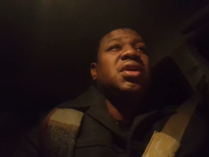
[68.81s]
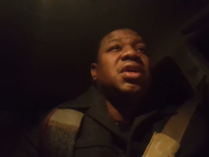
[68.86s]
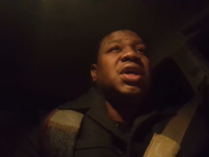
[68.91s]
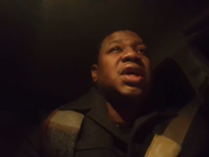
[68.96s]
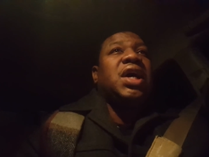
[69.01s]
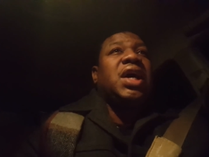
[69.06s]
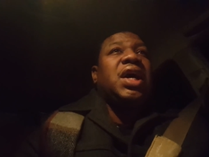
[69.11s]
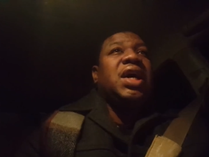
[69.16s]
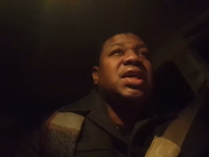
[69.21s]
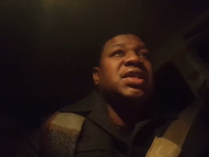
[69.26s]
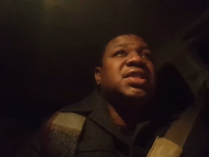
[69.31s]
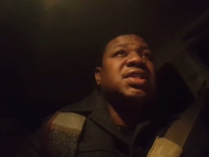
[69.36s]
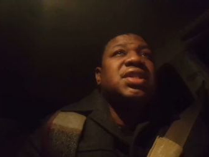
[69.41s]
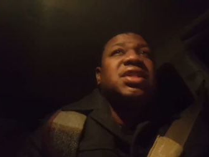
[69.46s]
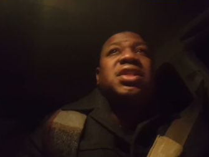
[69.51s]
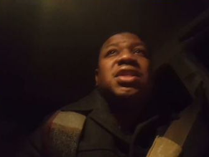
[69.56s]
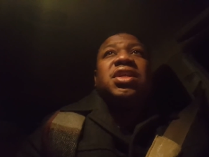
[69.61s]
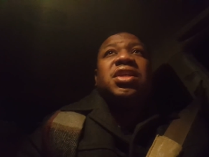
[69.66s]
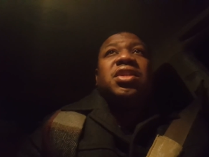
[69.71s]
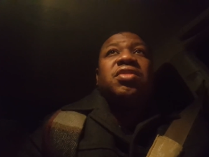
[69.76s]

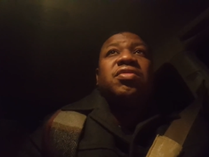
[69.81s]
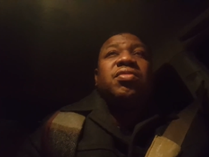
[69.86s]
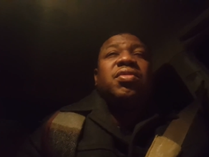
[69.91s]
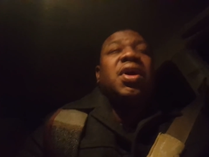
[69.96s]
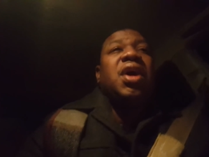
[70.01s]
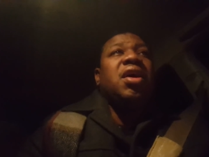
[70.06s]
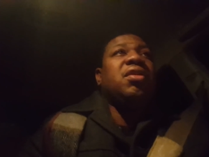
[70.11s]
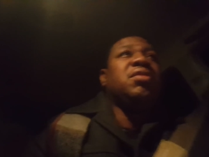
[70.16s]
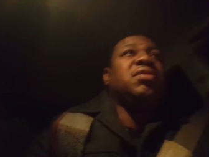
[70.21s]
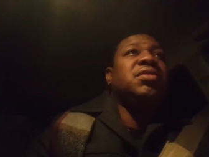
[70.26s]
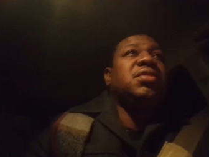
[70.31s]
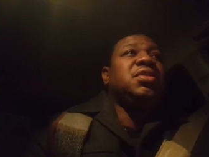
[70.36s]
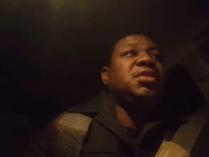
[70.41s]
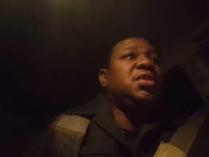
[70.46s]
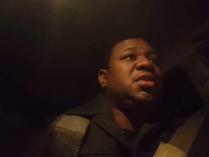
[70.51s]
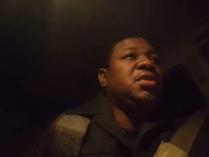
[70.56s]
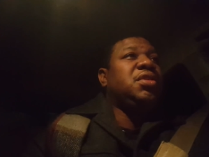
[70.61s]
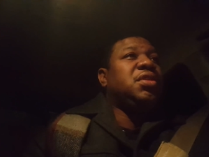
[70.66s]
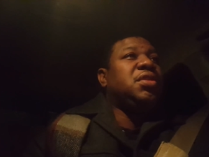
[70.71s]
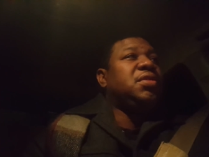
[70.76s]
constantly throughout,
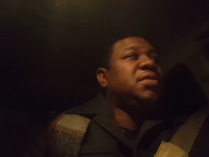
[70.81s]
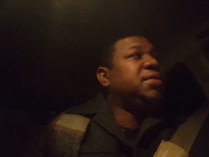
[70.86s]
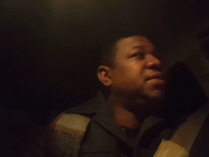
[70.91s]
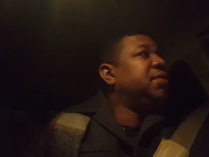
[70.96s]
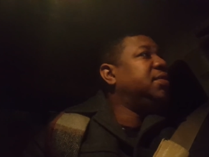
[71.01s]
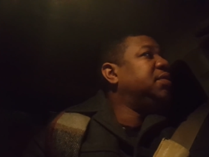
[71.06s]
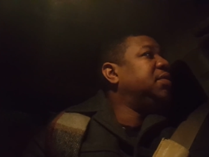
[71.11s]
you know.